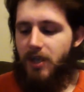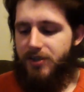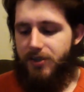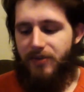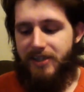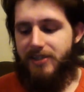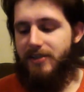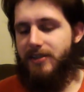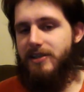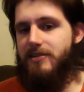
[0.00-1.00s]
So that's the
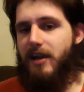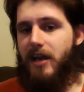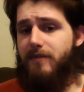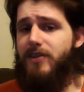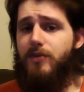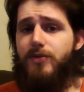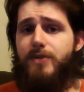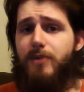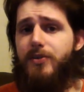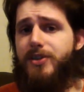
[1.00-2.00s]
technique that I've
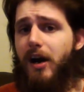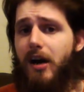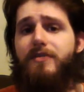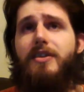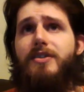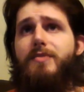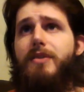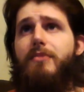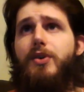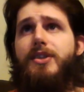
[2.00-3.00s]
used most often, has
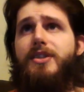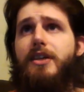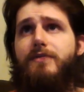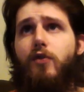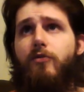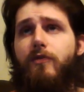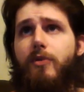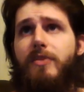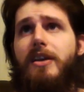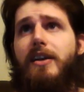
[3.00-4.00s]
been most successful
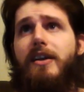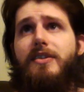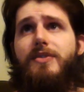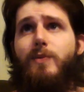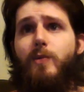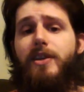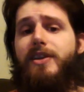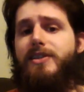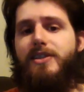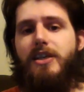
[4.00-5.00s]
for me, and is
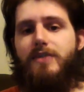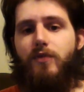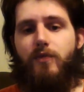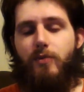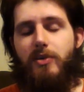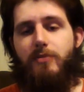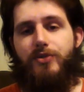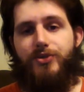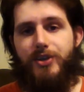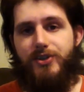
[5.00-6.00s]
really successful for
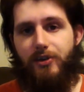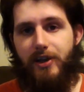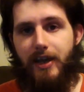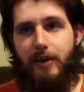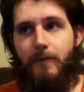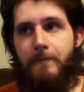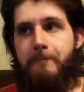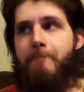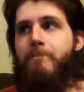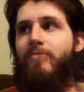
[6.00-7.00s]
people just starting out.
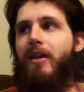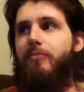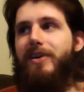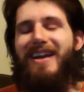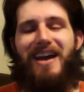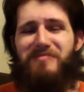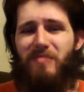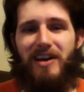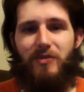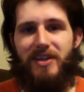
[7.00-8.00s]
But
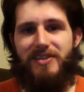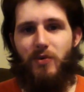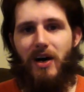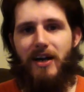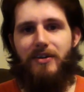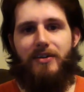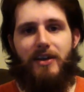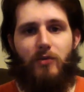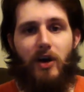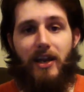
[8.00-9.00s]
everybody wants to wild,
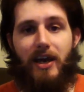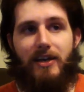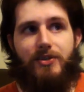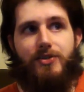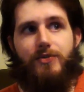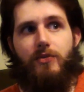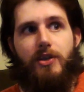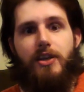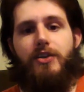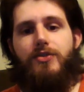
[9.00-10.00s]
and why not? Because it's
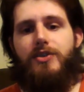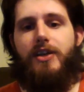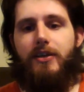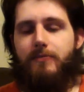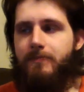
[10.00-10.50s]
really interesting.